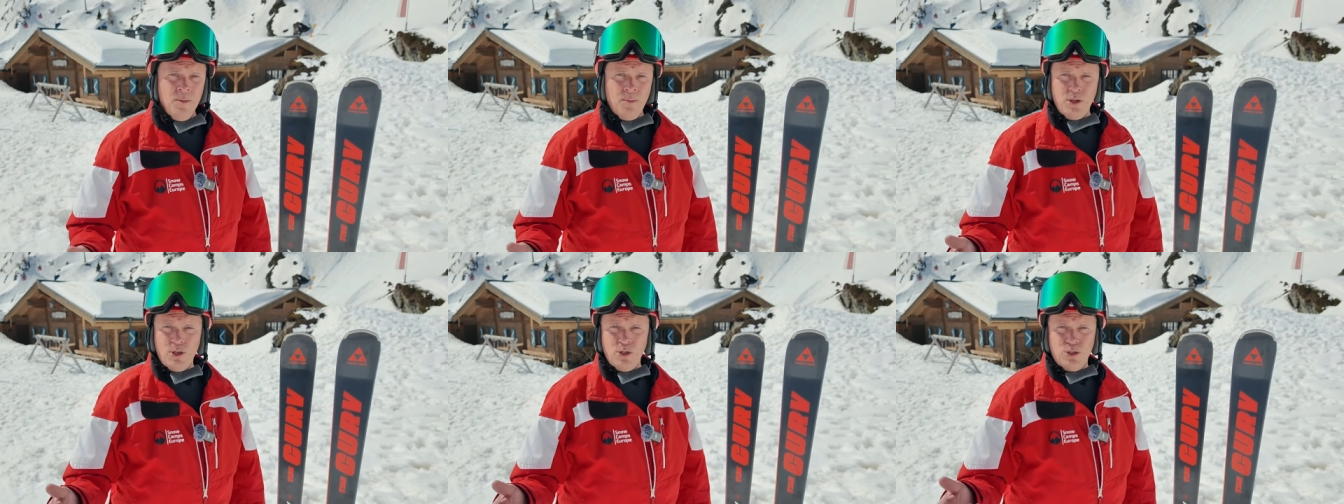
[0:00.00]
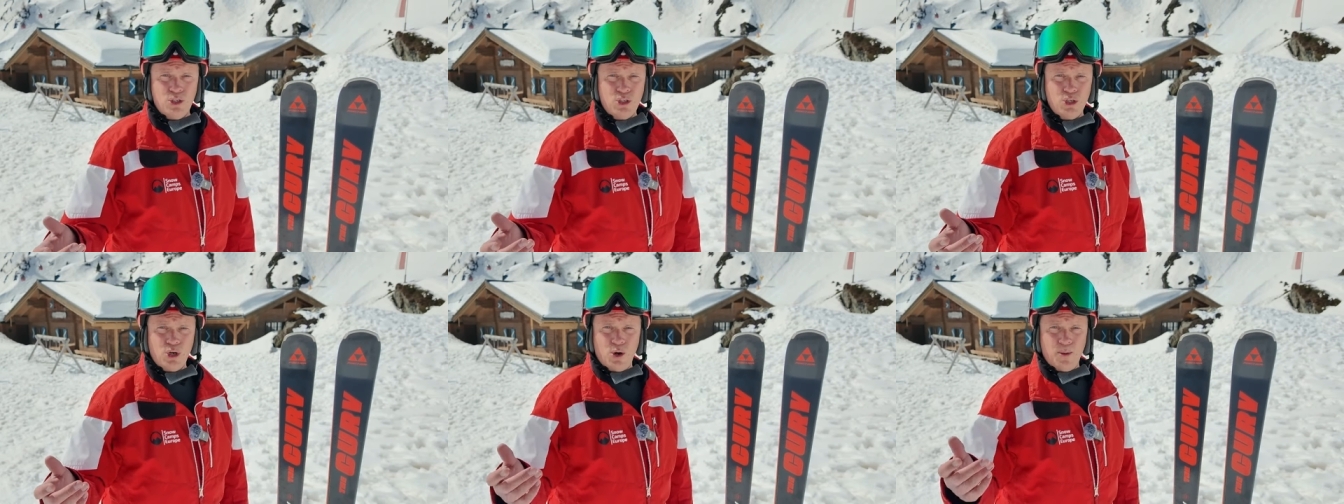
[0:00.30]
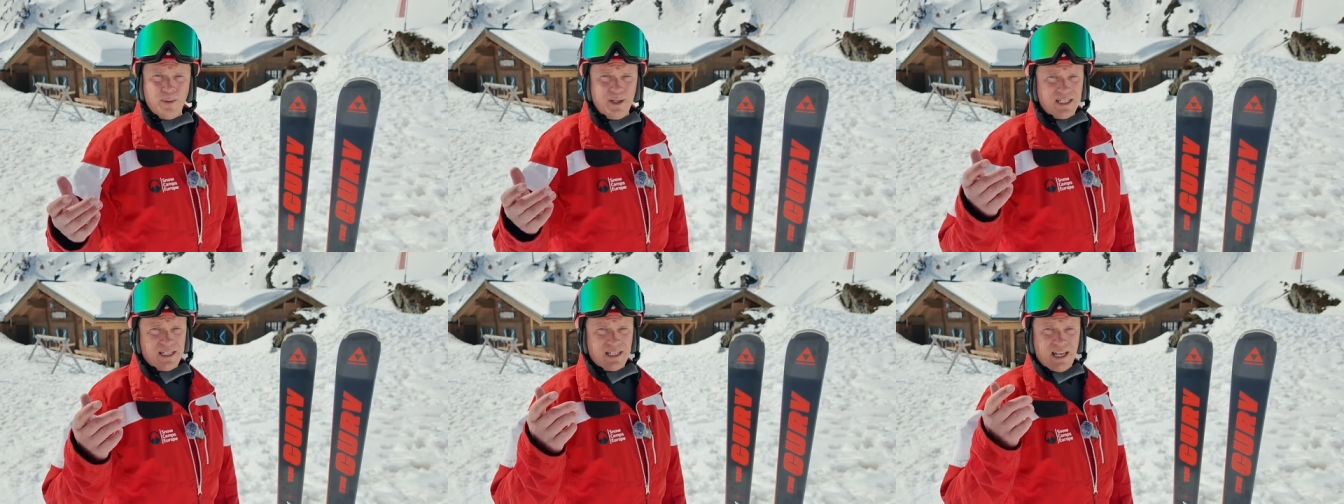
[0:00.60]
But you
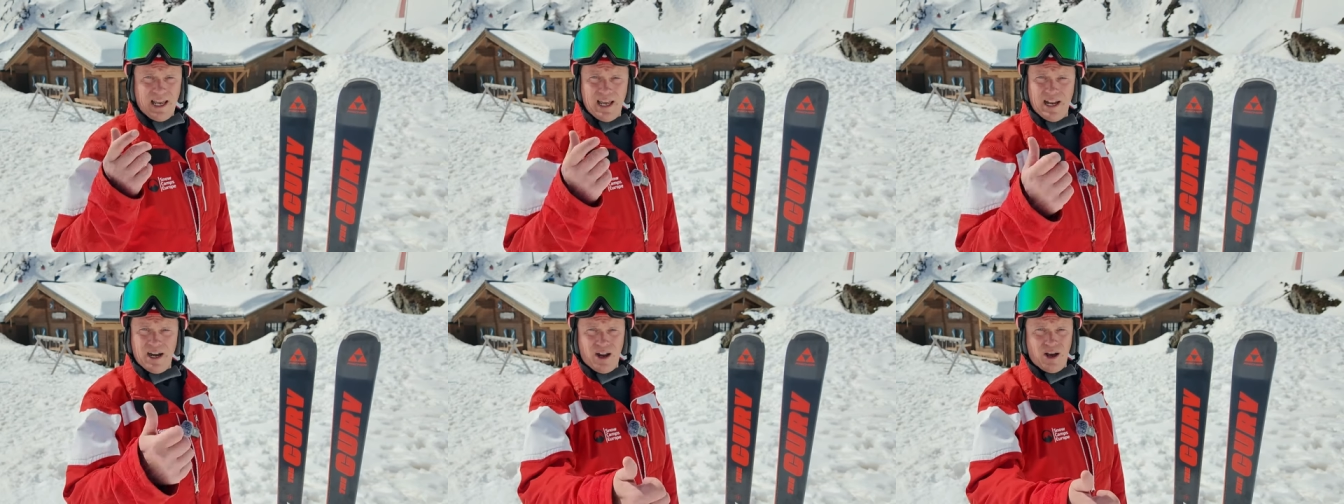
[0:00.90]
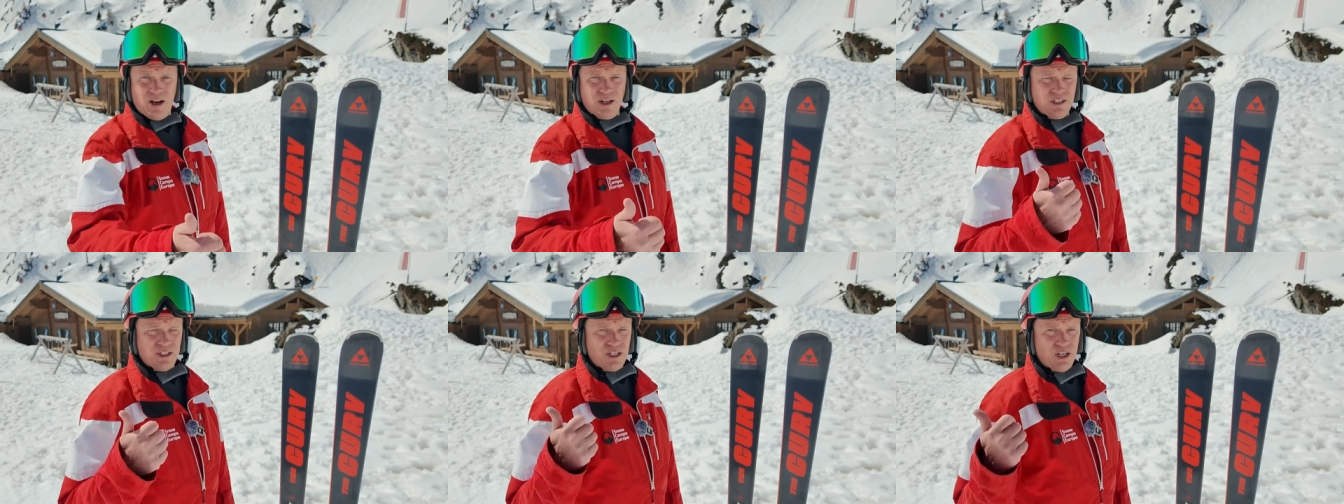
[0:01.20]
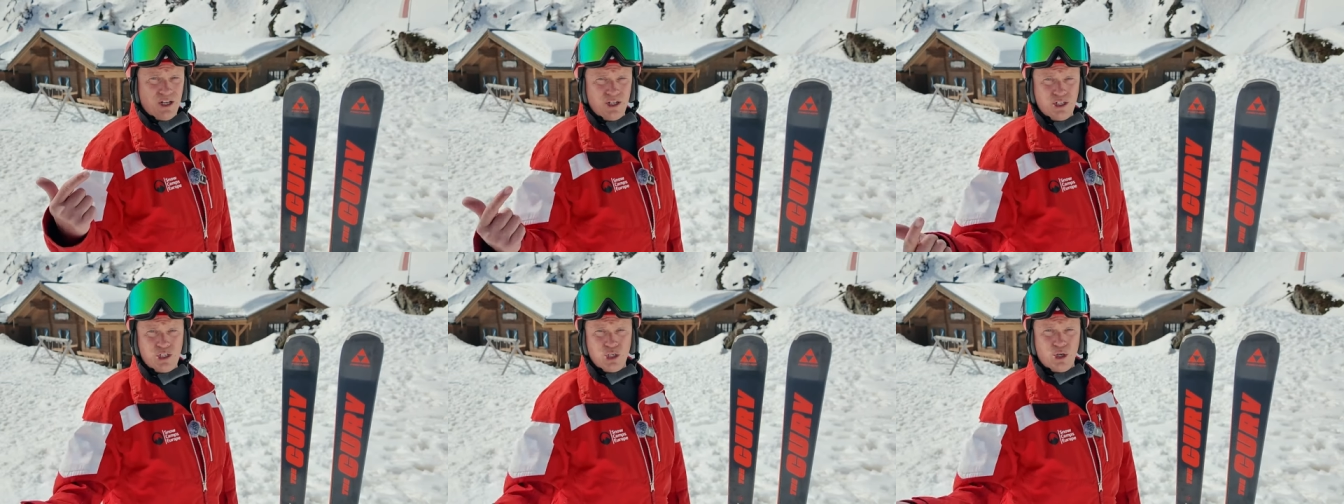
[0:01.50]
saw me skiing long
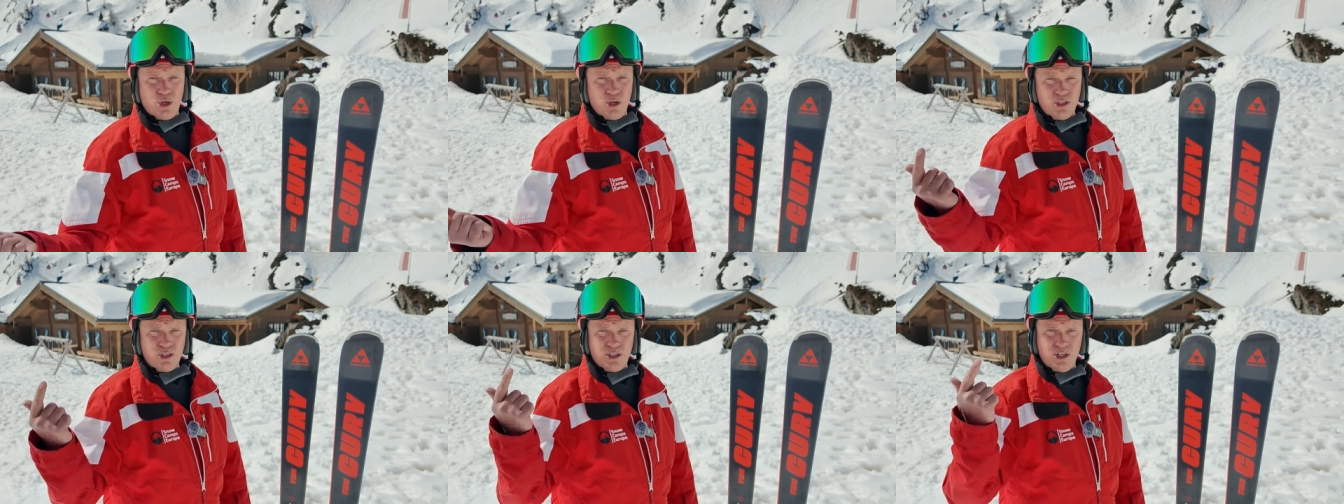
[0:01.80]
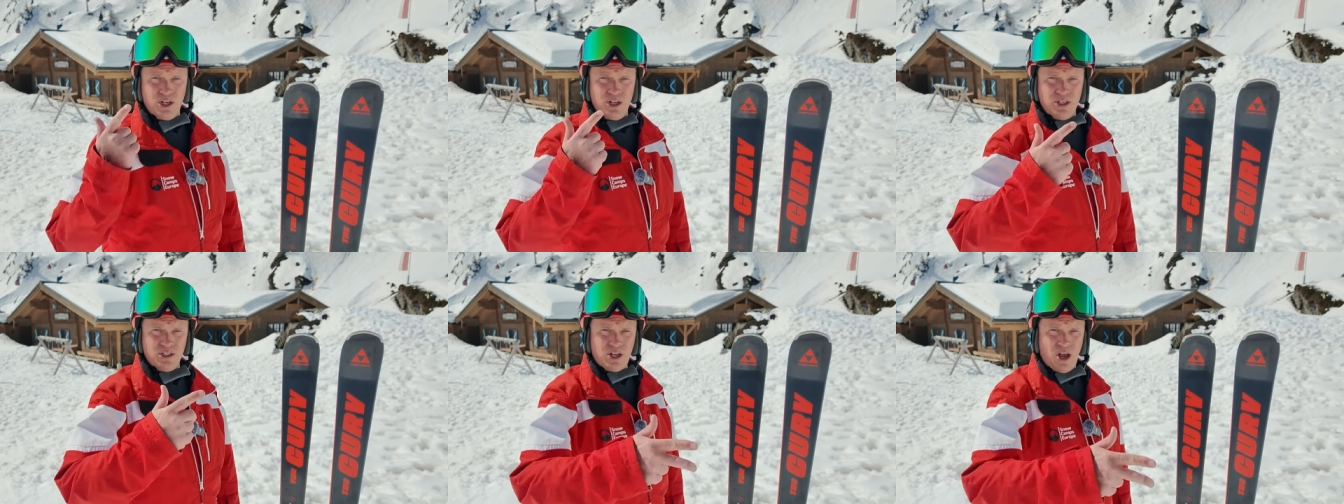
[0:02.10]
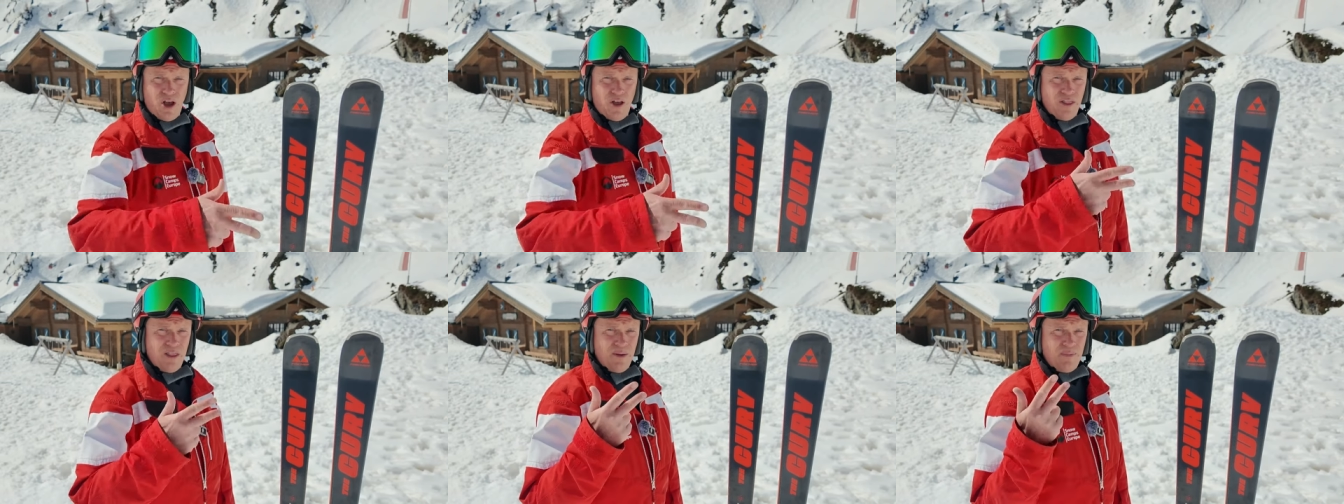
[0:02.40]
turns, short turns,
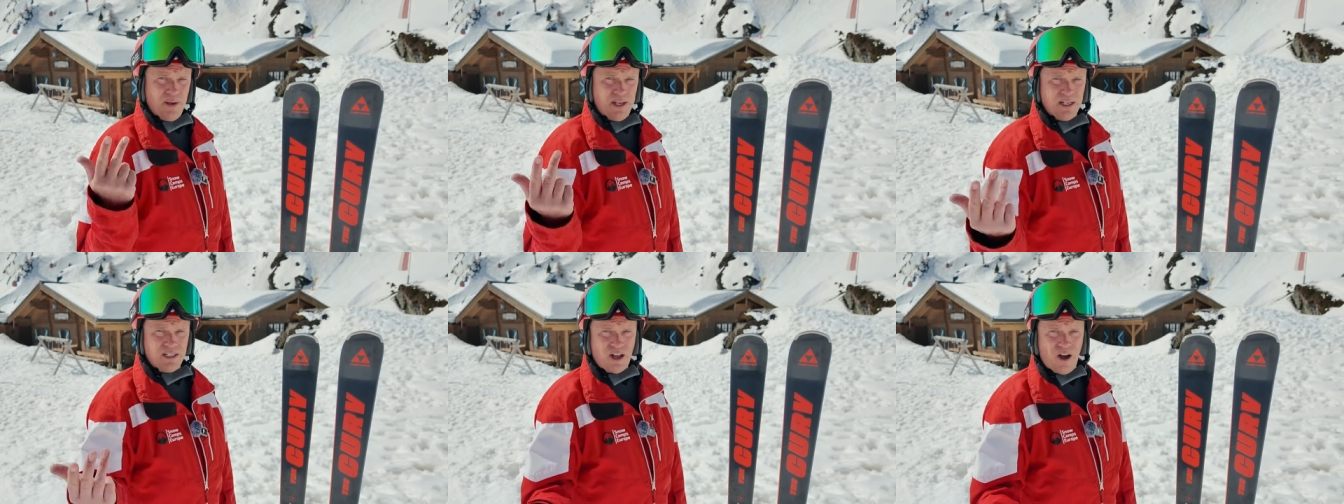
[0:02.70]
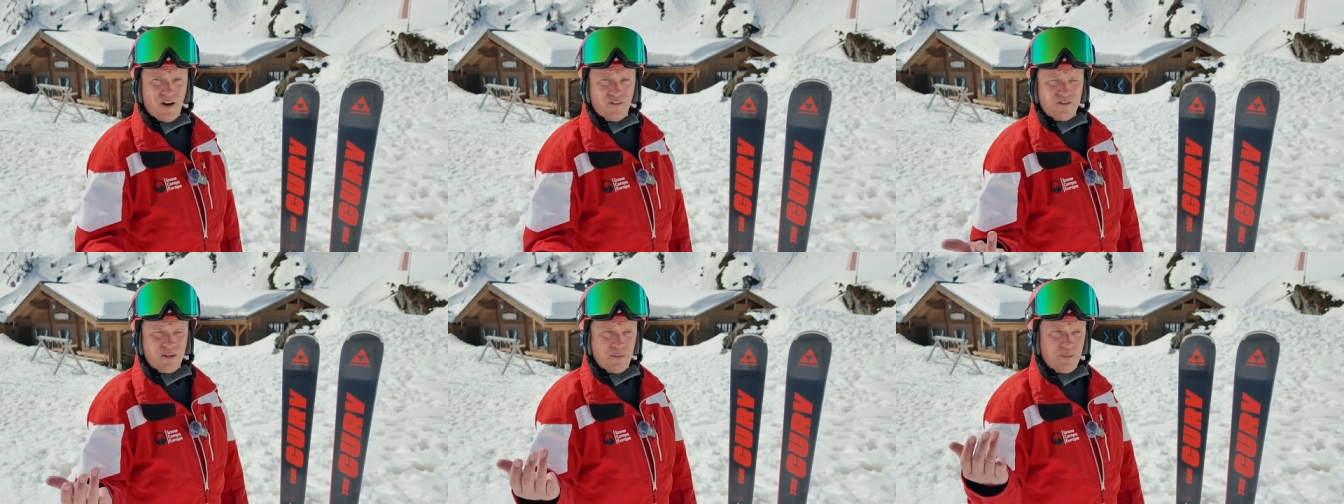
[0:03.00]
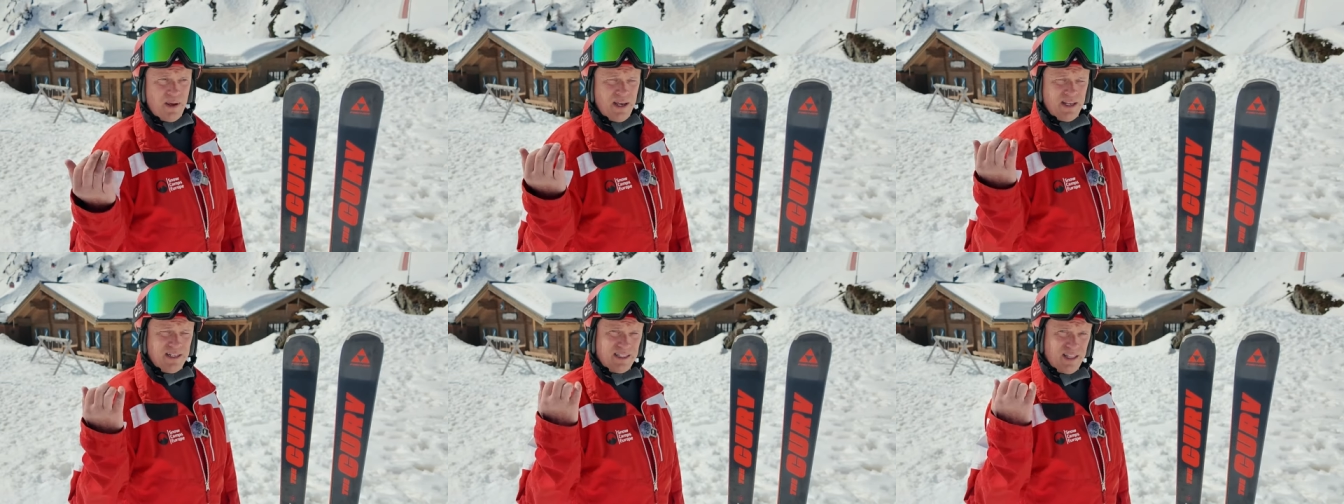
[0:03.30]
on the piste, off the
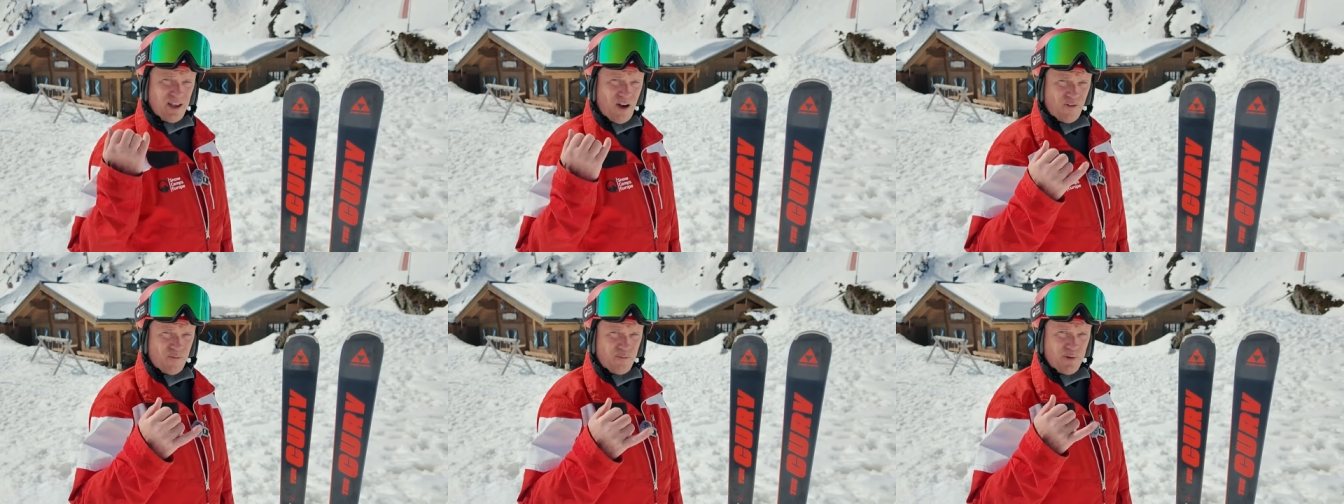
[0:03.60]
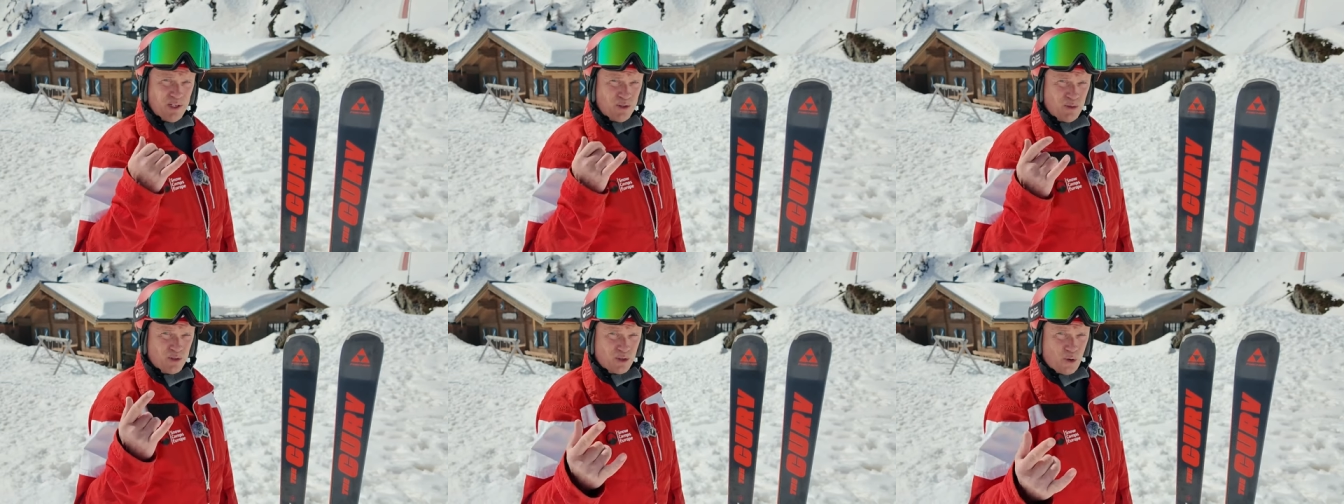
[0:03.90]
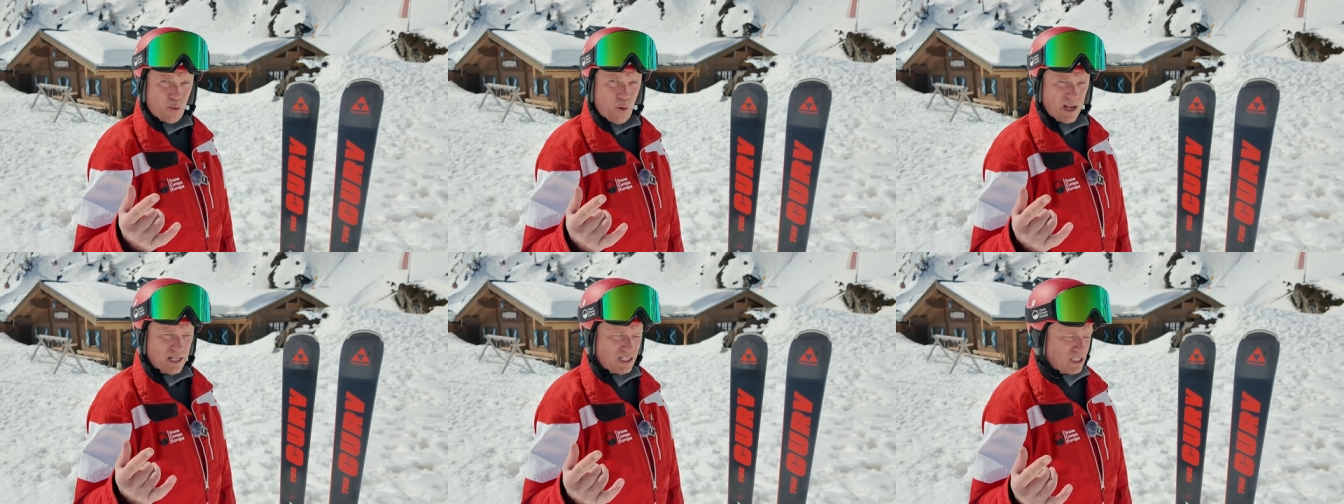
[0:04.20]
piste. The off piste was
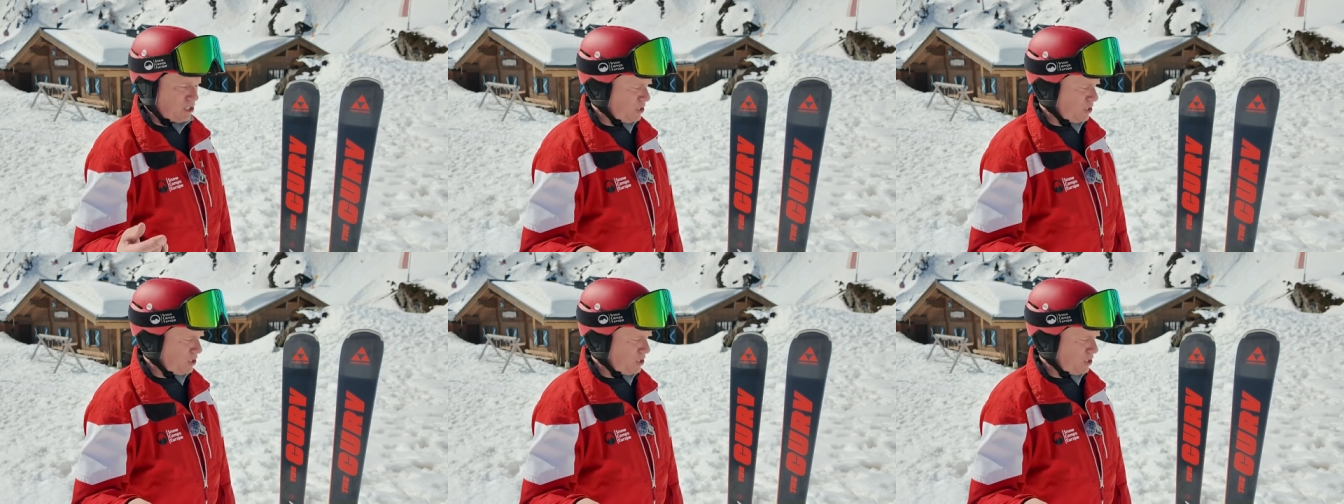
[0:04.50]
quite